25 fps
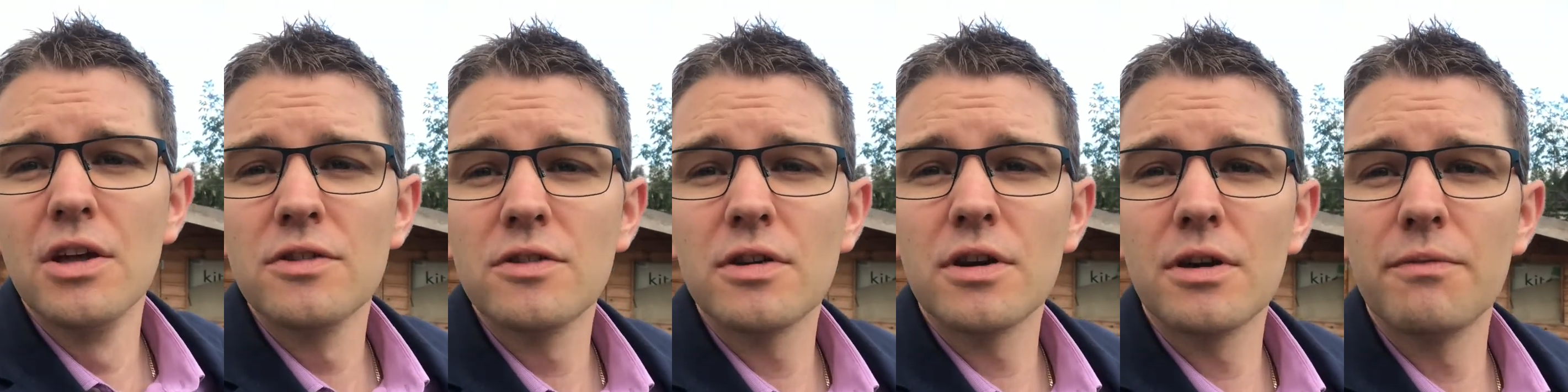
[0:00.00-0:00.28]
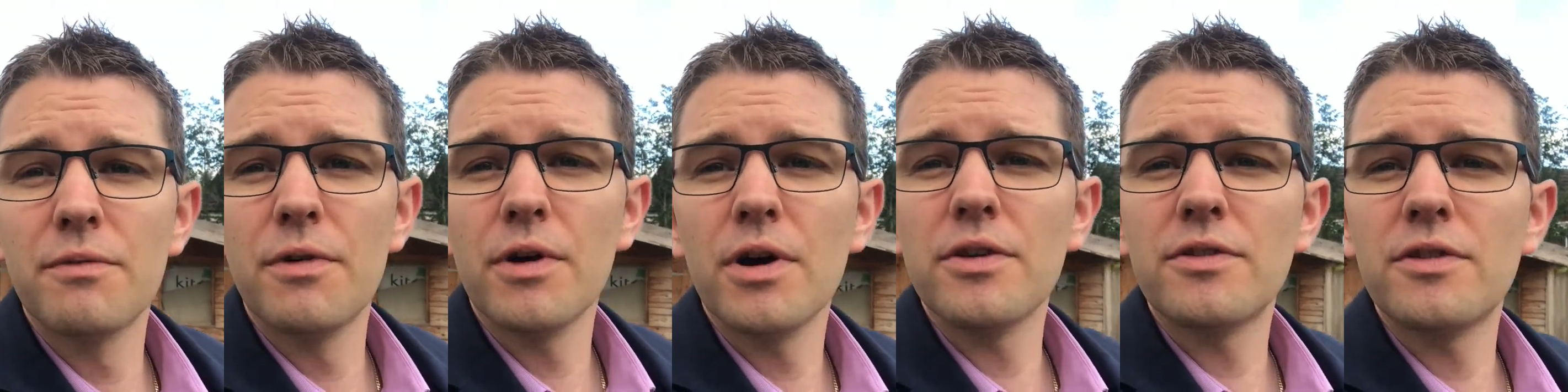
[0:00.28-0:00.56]
to
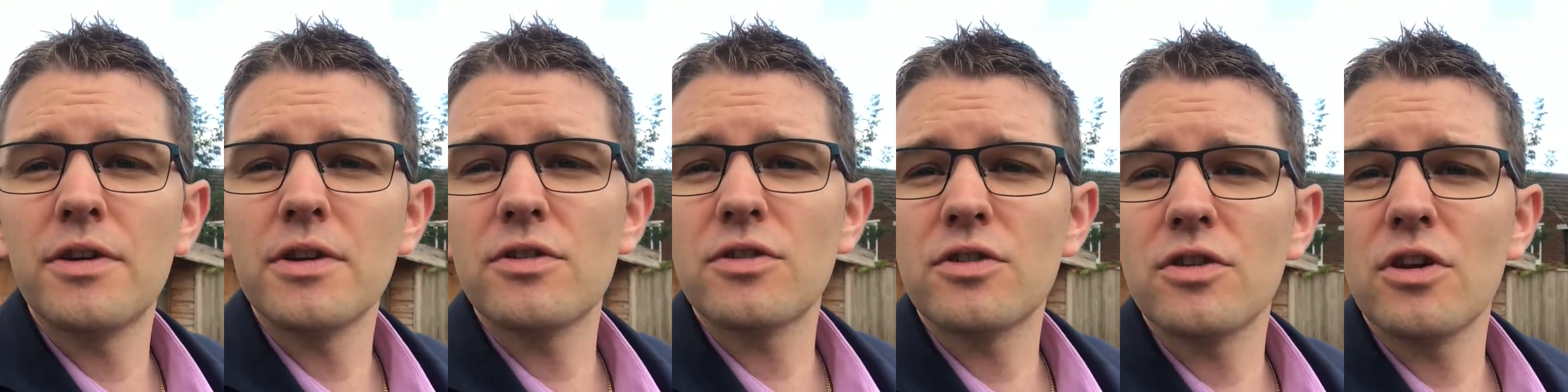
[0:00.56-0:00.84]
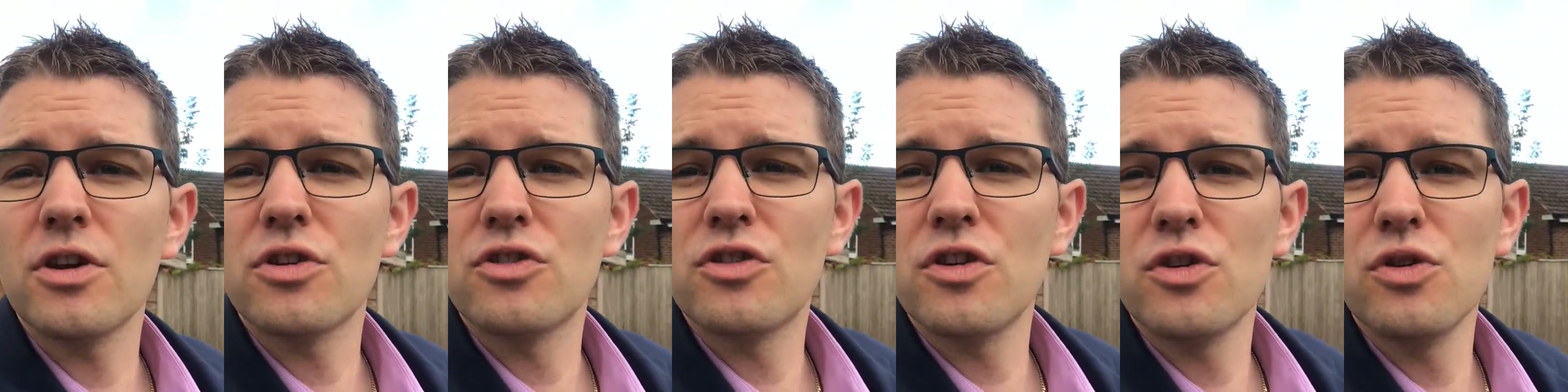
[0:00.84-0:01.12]
convert
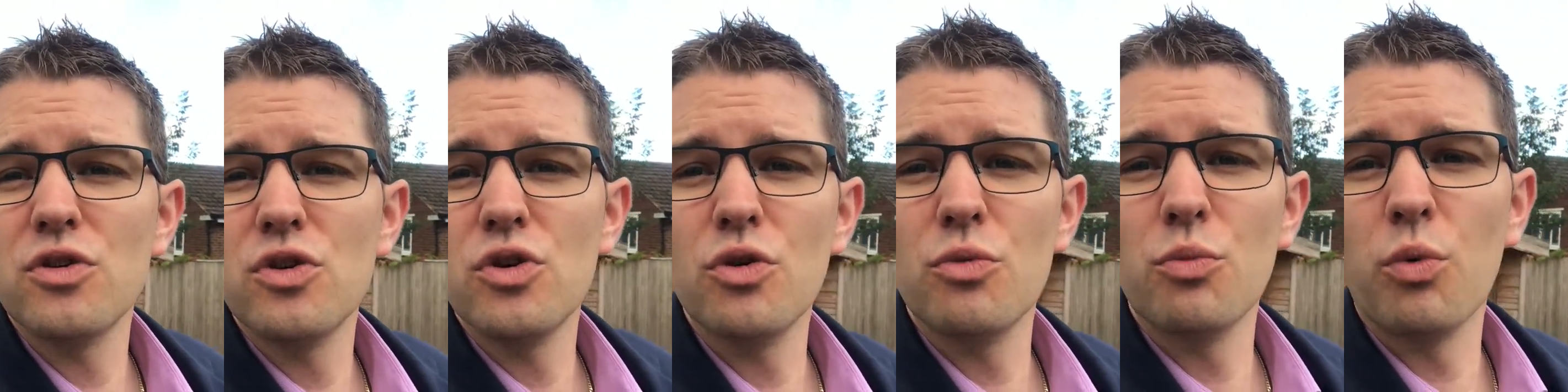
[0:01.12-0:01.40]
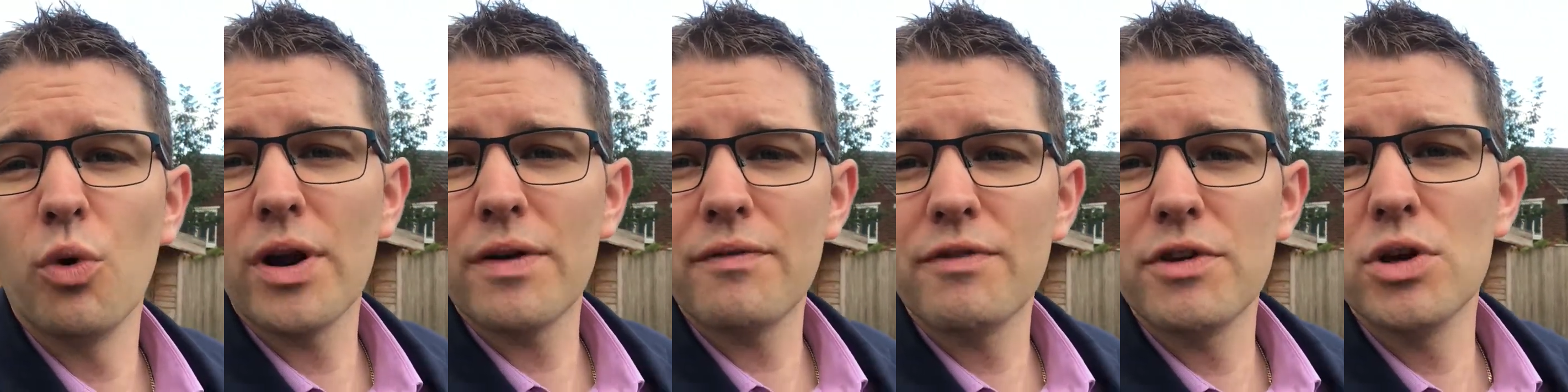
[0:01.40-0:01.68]
it to
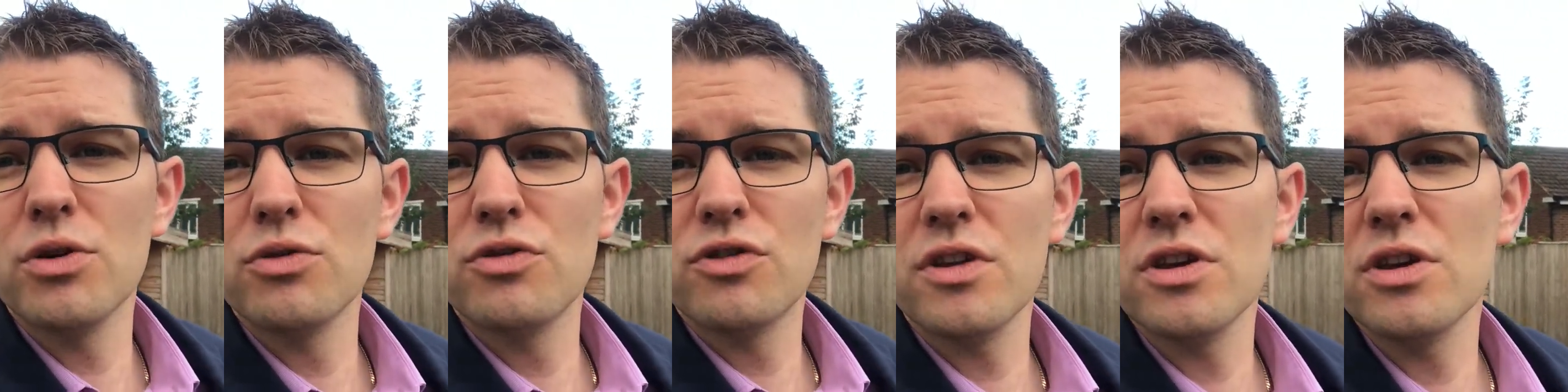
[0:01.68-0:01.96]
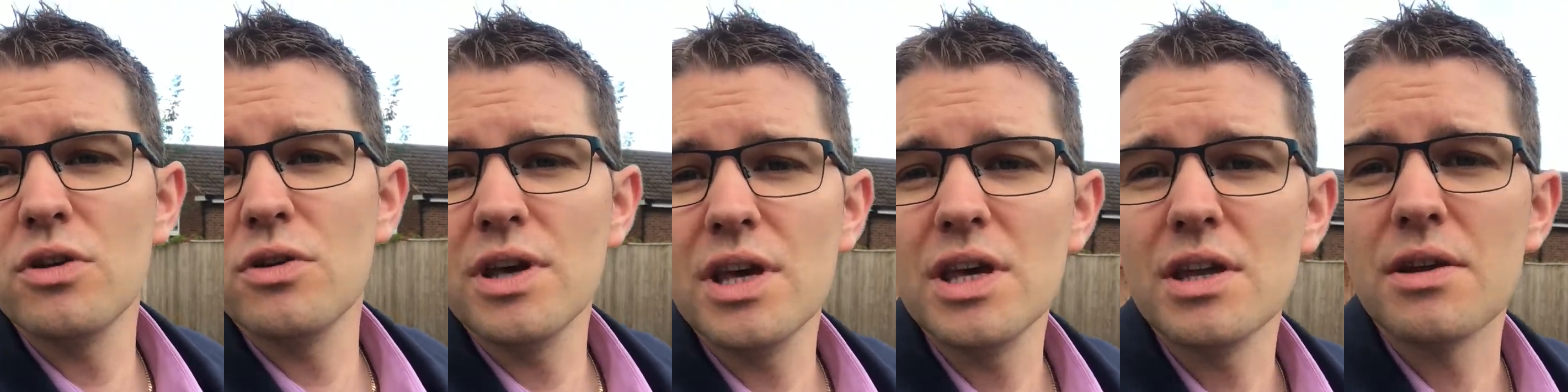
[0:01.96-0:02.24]
whatever use
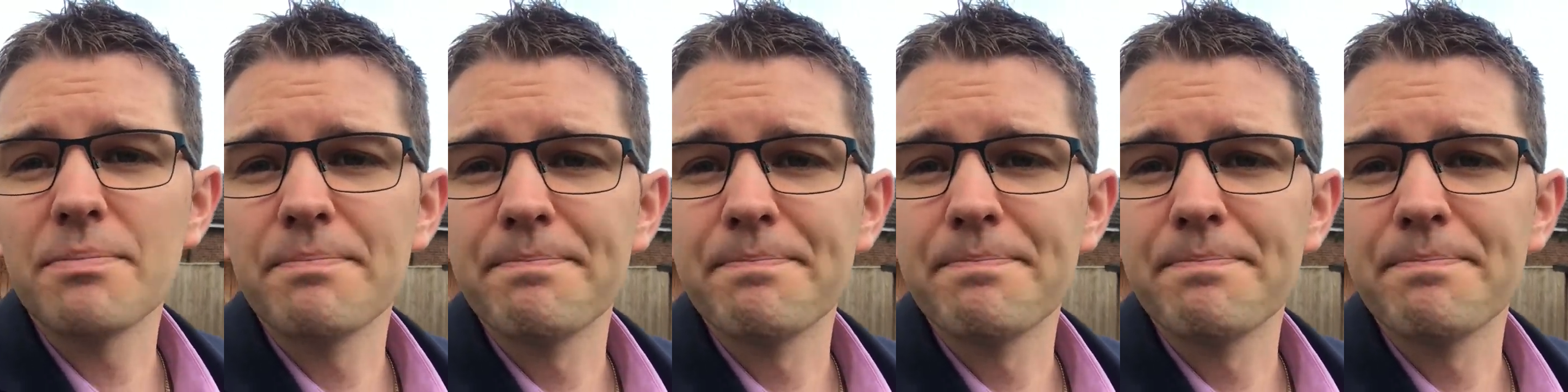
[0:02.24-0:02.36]
that you need.